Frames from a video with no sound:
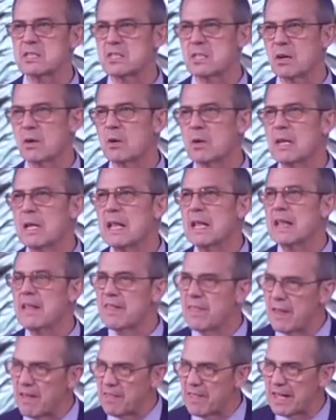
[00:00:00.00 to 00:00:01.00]
and so
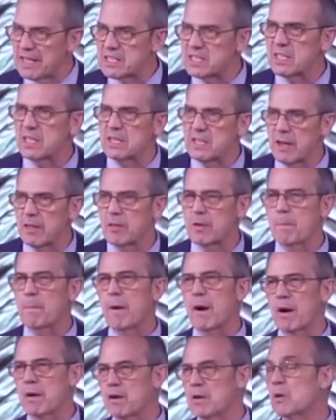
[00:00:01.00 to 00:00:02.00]
th that's another
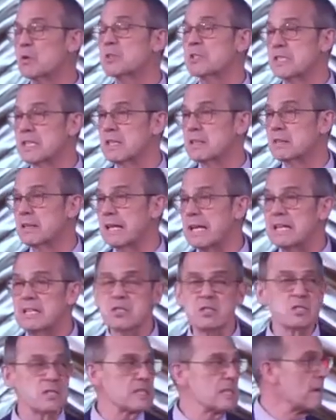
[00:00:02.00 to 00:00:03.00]
part. No single
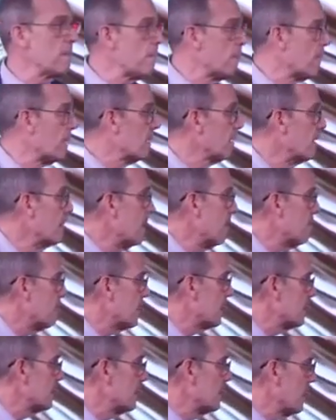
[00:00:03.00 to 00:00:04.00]
agency, but,
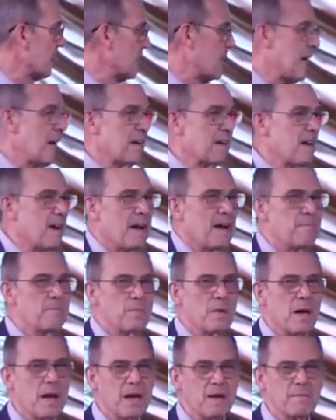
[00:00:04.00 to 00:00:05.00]
but again, I,
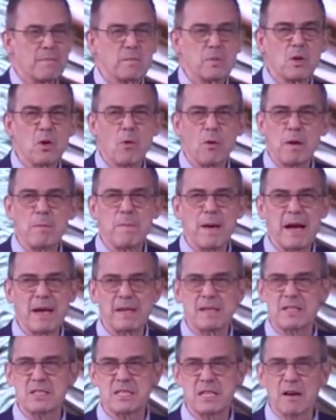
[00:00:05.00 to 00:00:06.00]
going
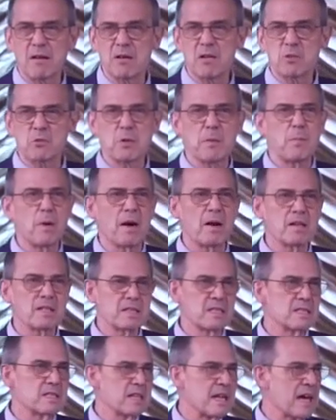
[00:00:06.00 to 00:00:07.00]
back to Sarah's
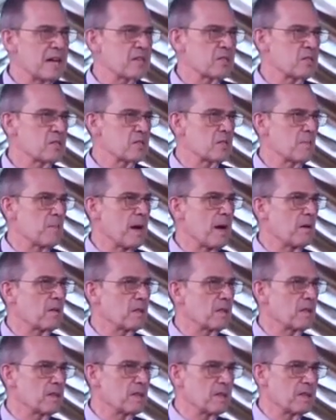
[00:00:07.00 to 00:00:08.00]
remarks, it's not just
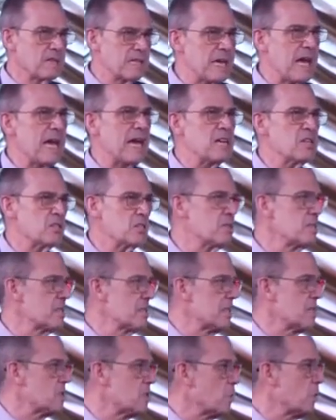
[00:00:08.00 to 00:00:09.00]
about the
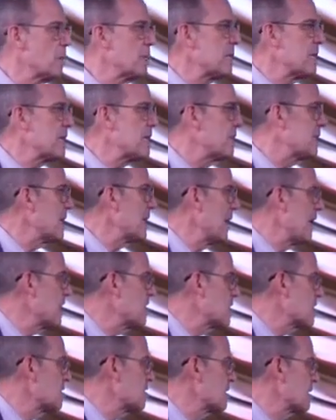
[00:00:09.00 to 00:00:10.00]
agencies. We need
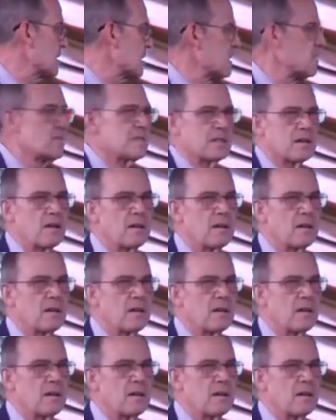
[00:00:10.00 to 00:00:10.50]
the agencies